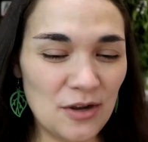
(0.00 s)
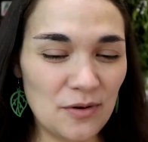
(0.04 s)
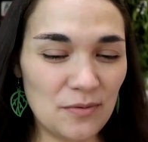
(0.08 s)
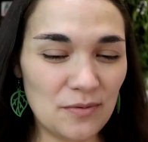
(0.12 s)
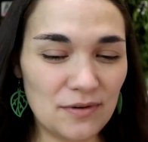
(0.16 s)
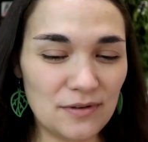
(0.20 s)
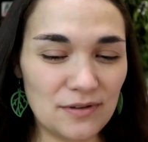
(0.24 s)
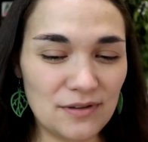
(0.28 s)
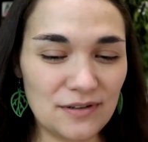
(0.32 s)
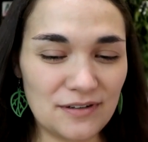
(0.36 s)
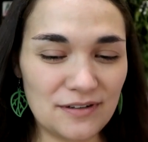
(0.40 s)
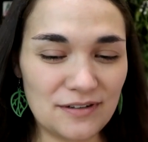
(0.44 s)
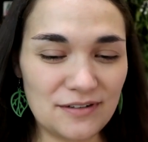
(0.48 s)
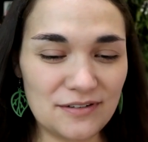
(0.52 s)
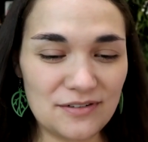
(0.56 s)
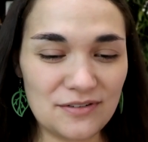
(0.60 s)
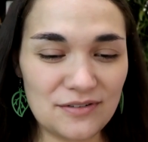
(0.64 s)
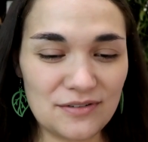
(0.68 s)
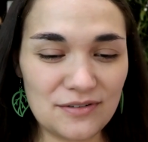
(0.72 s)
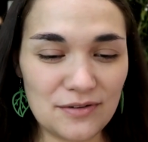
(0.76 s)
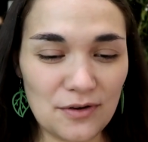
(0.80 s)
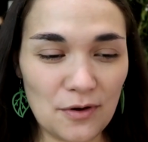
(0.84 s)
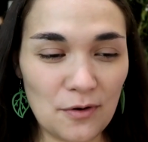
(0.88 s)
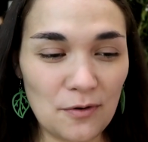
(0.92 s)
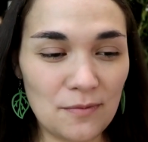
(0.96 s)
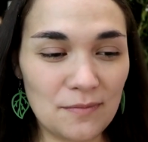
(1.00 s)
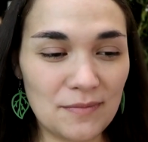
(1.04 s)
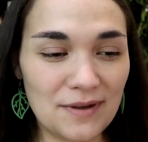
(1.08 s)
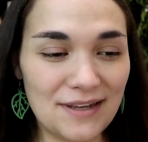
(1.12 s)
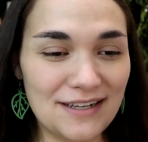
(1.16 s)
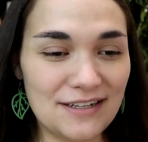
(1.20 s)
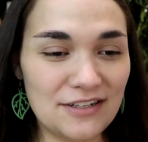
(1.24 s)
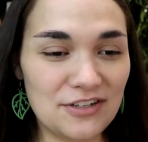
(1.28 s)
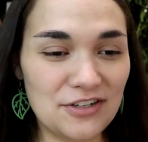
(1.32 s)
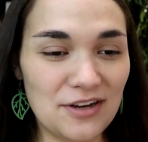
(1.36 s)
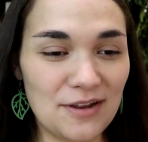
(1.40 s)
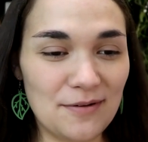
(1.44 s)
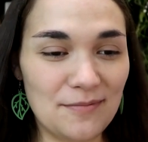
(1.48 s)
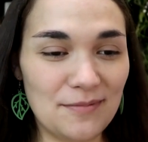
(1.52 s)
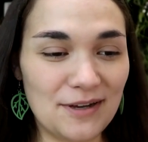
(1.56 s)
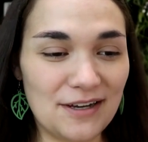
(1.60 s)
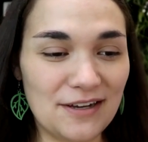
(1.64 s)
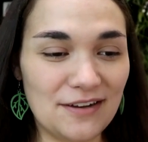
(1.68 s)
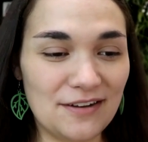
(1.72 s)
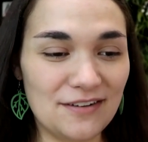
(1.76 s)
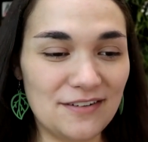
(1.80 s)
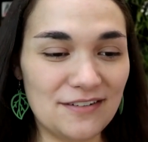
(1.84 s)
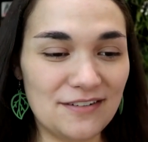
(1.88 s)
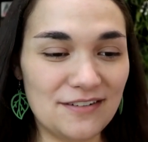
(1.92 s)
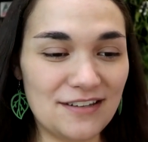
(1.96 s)
We learned so much
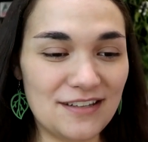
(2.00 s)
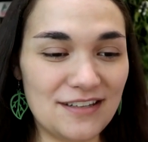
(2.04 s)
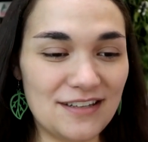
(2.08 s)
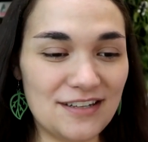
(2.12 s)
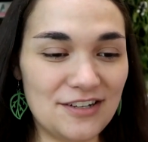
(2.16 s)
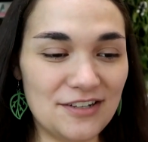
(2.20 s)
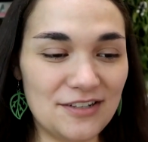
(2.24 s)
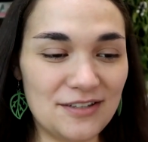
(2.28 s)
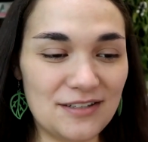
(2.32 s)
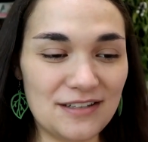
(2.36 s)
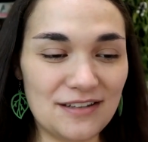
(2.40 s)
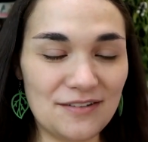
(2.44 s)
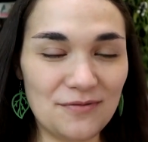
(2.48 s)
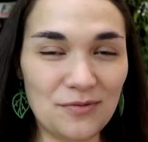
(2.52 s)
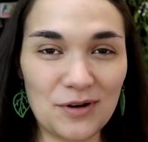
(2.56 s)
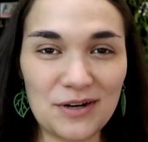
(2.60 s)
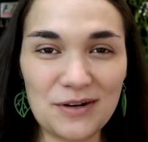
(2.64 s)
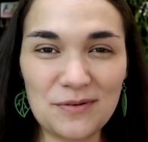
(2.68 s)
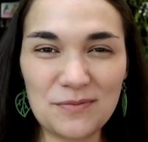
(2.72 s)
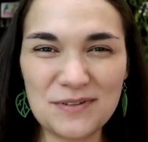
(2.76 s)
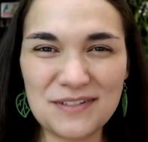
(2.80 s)
about just what it